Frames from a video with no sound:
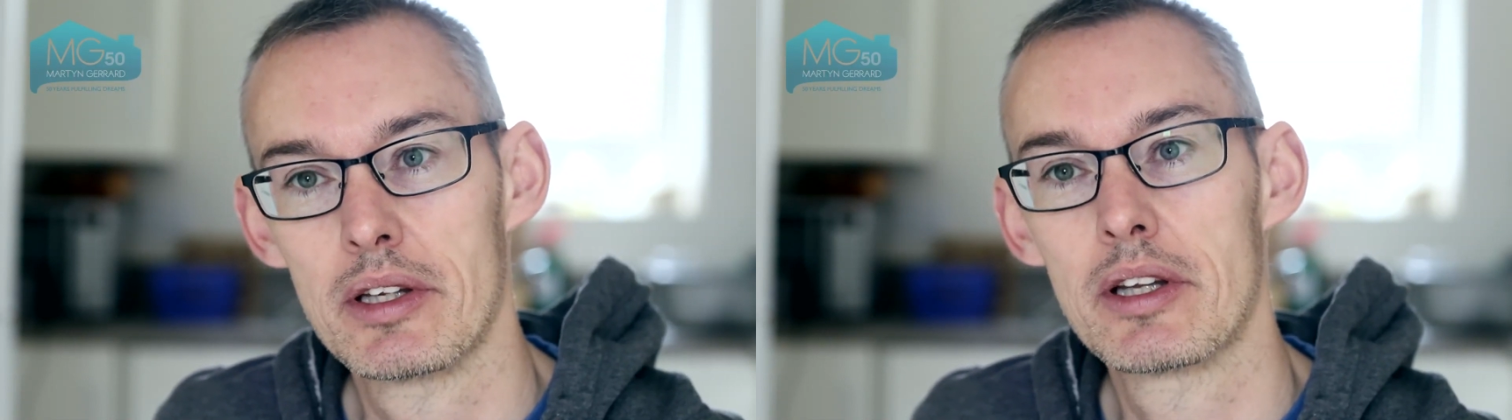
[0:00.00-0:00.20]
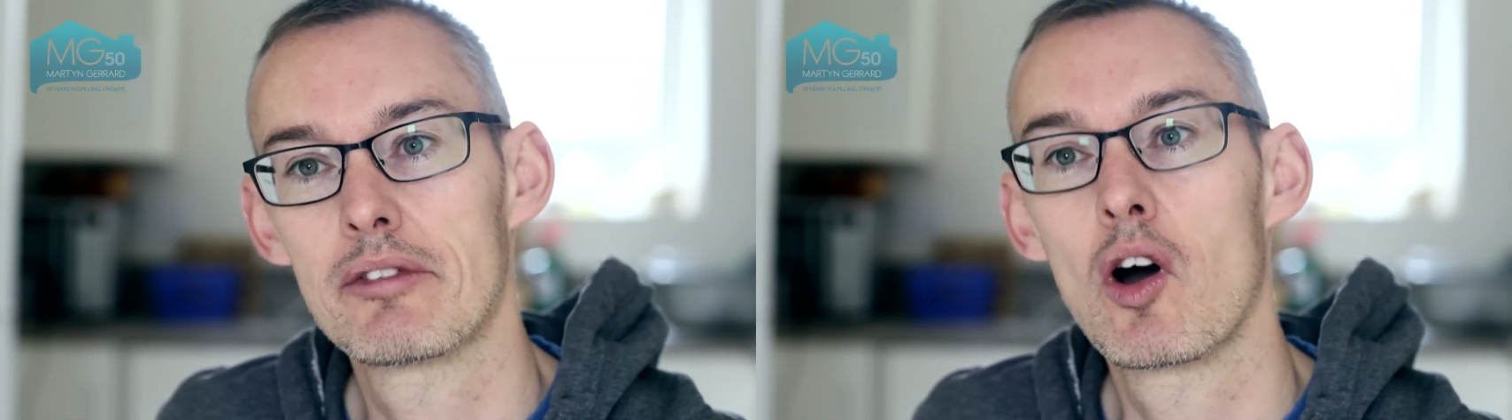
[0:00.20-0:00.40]

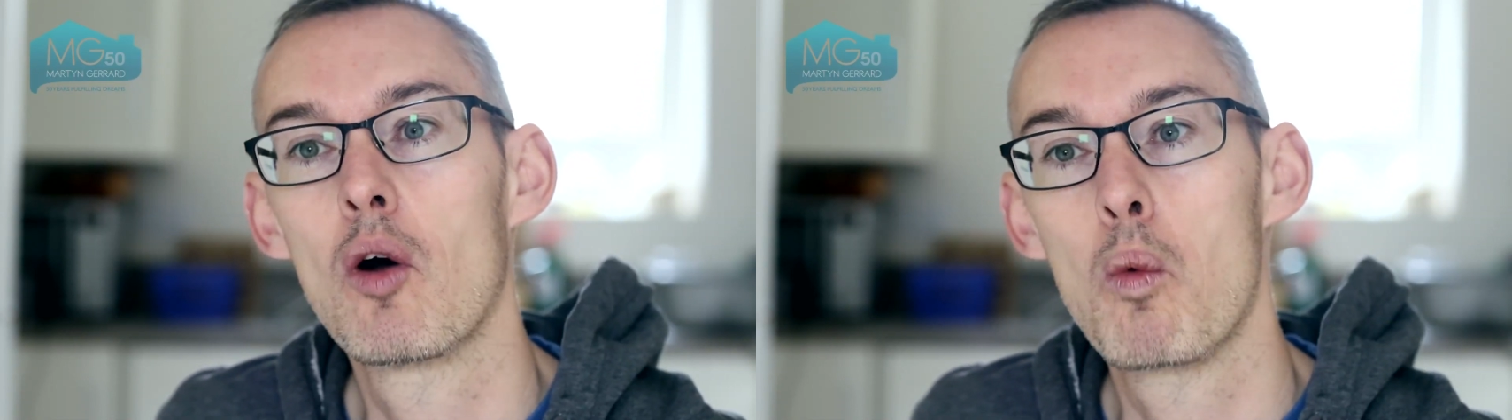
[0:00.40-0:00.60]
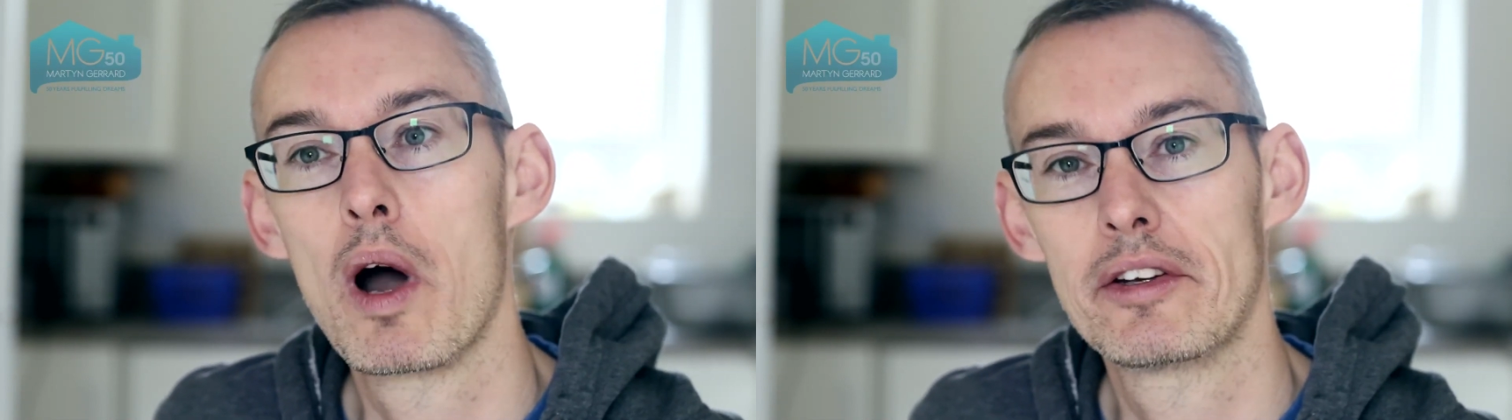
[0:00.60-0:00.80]
and that they've got
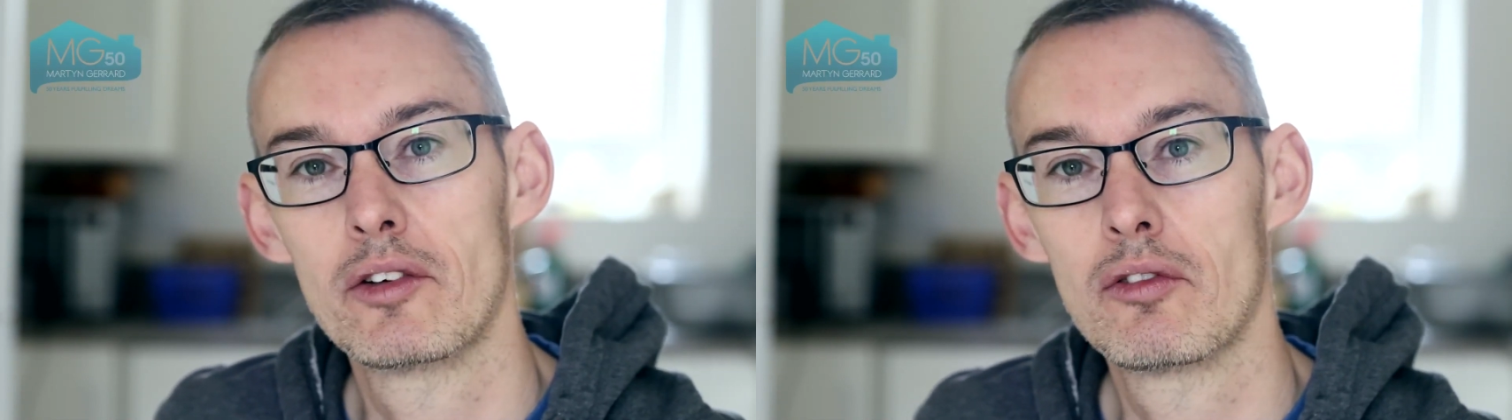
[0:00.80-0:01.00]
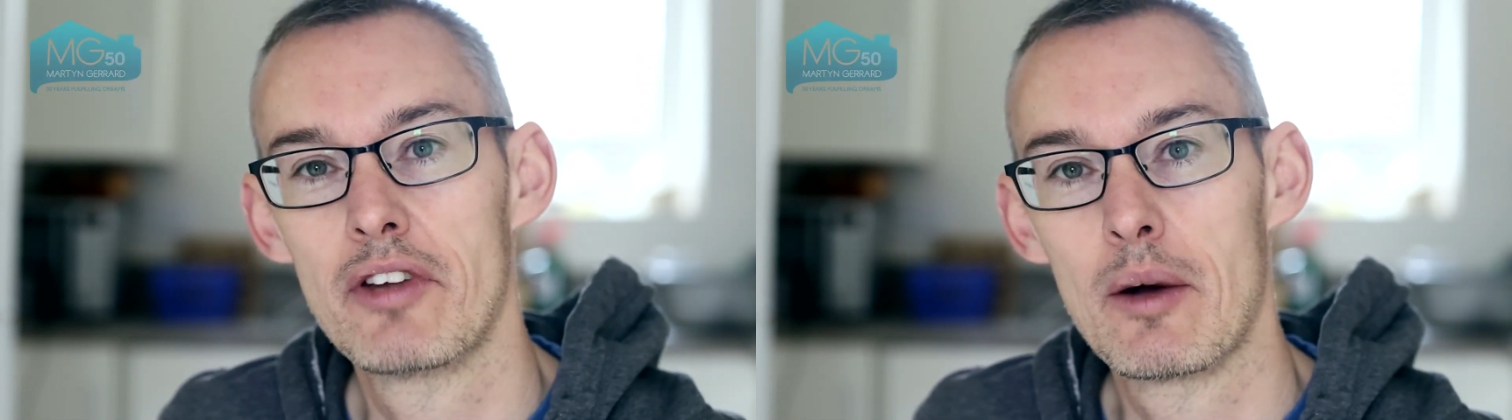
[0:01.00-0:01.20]
a wide
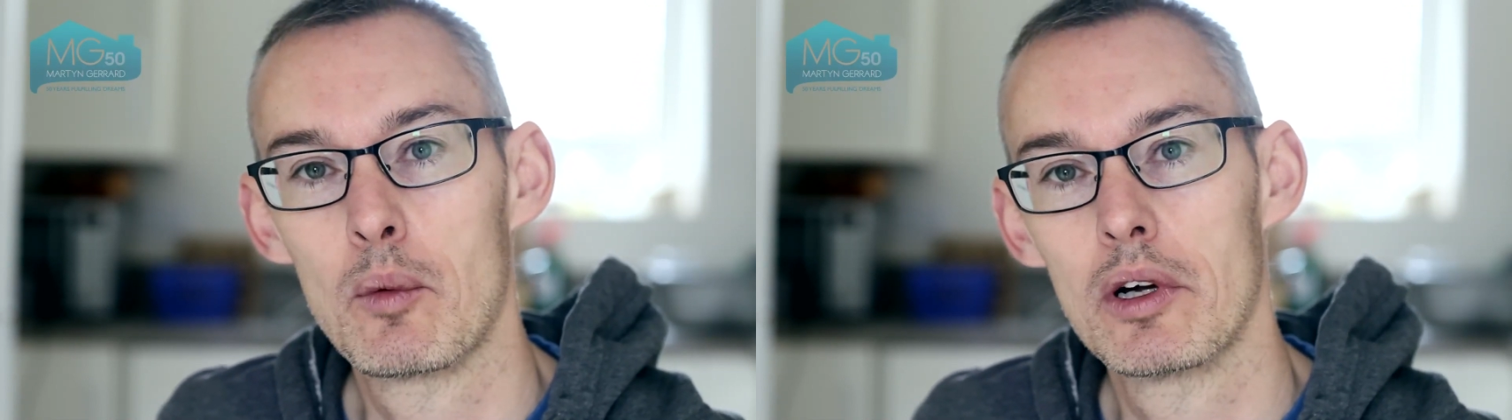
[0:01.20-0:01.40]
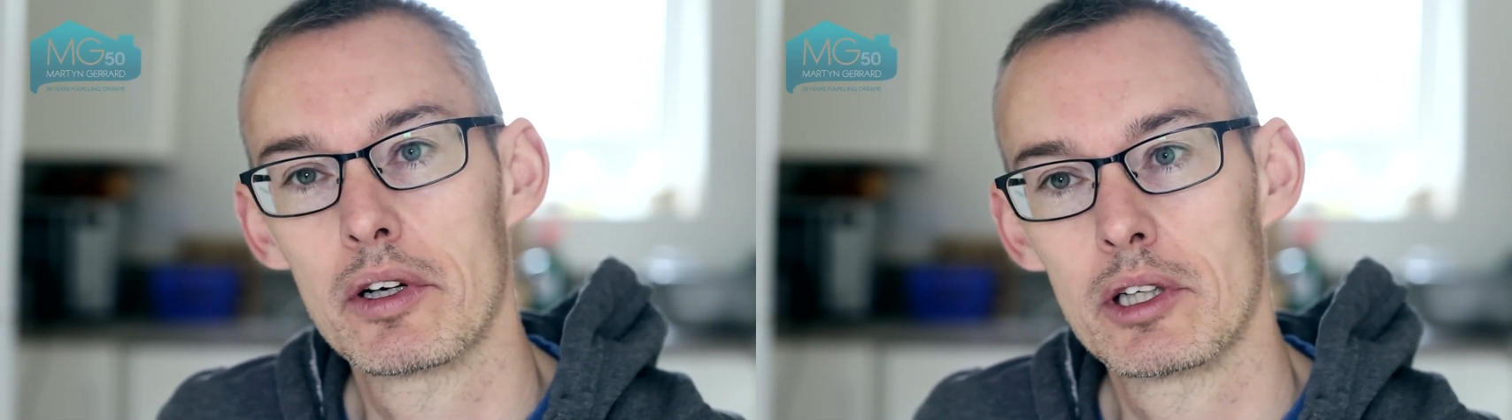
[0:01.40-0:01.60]
enough
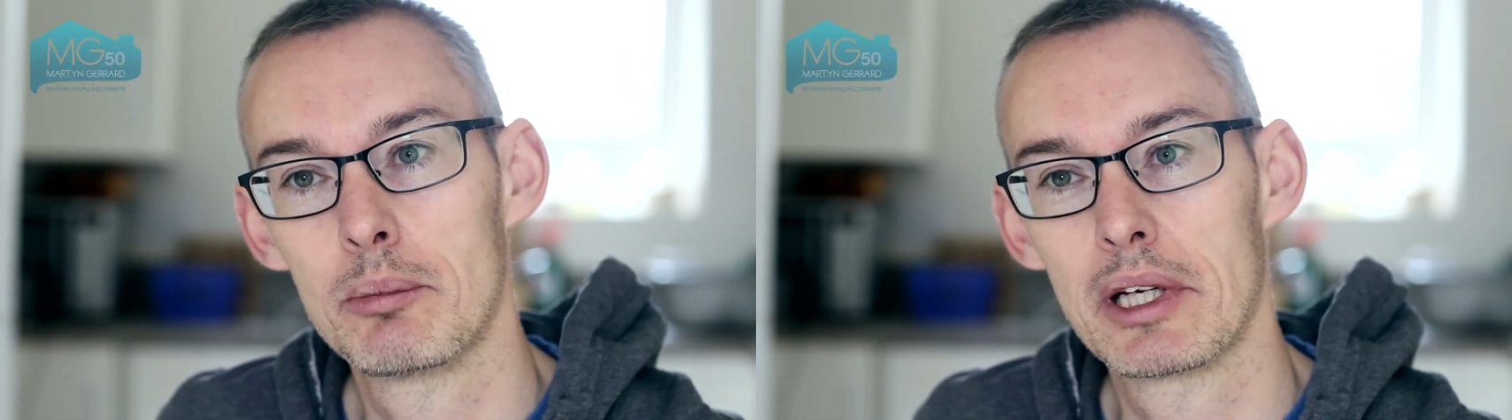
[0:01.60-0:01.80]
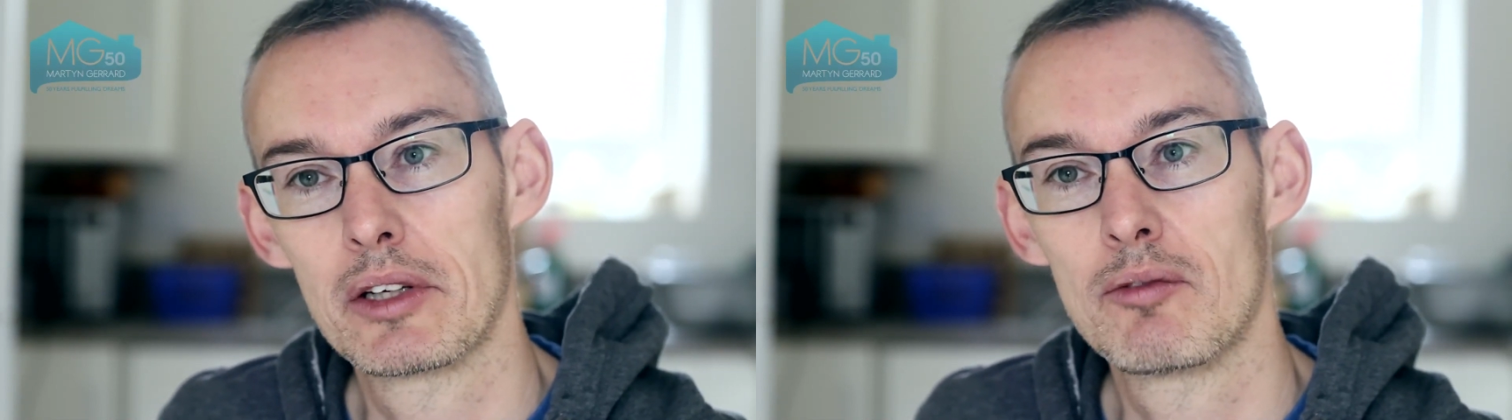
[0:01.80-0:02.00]
network and a
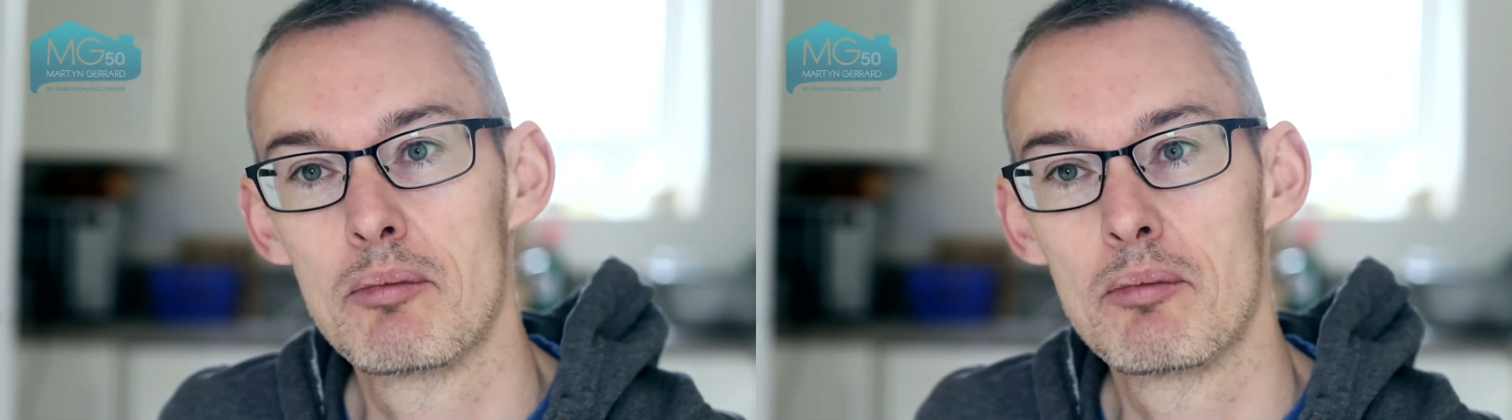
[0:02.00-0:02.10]
big enough